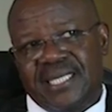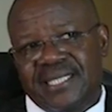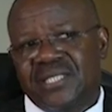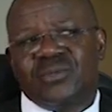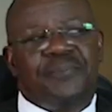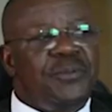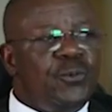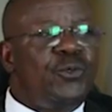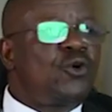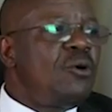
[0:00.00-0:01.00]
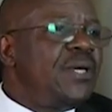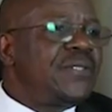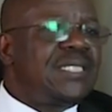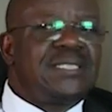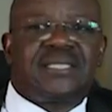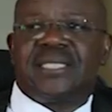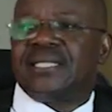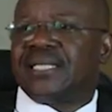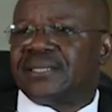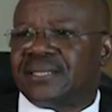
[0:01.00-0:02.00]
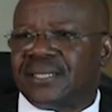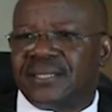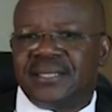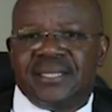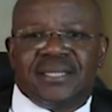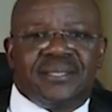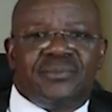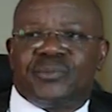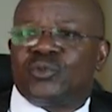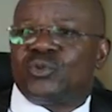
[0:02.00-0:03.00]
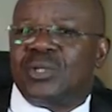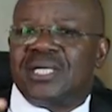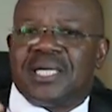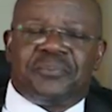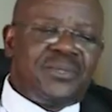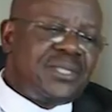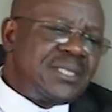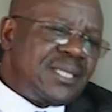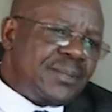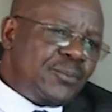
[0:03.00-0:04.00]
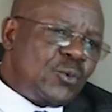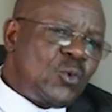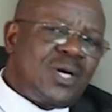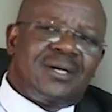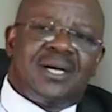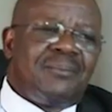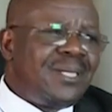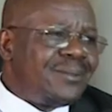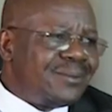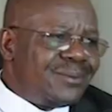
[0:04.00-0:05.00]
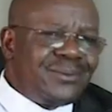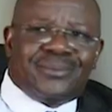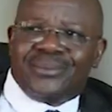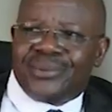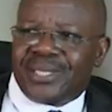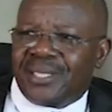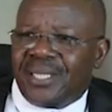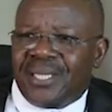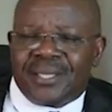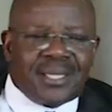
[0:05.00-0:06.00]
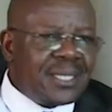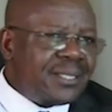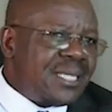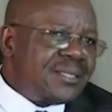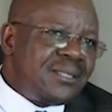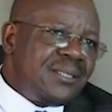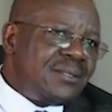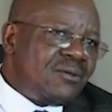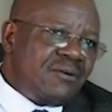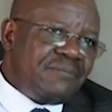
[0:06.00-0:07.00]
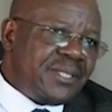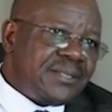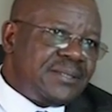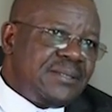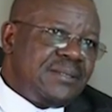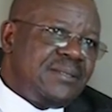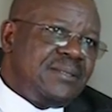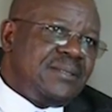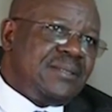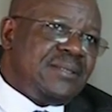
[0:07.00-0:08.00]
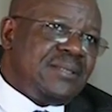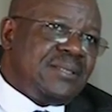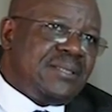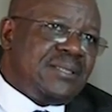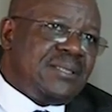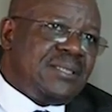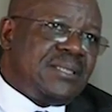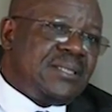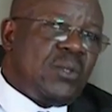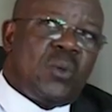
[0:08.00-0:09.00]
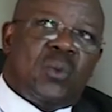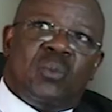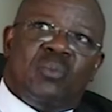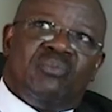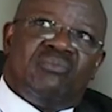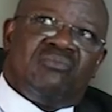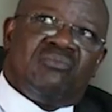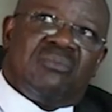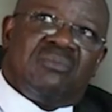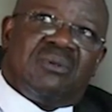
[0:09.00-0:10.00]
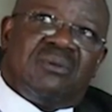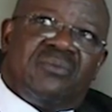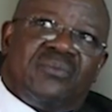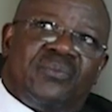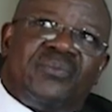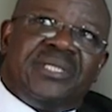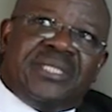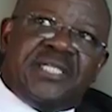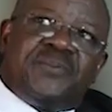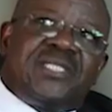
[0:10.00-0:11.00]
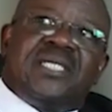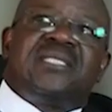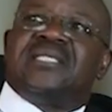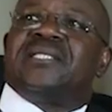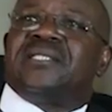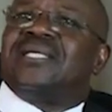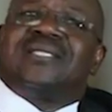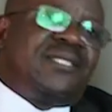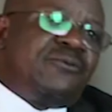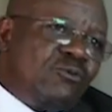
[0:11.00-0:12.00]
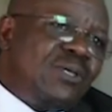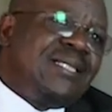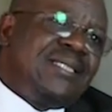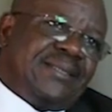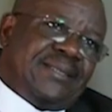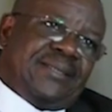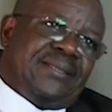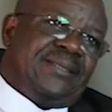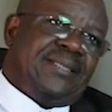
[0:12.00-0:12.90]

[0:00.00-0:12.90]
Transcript: That's why people will come out and say that people should go and appease Boko Haram. And they are still in government. So, the deep state in Nigeria are the Fulanis.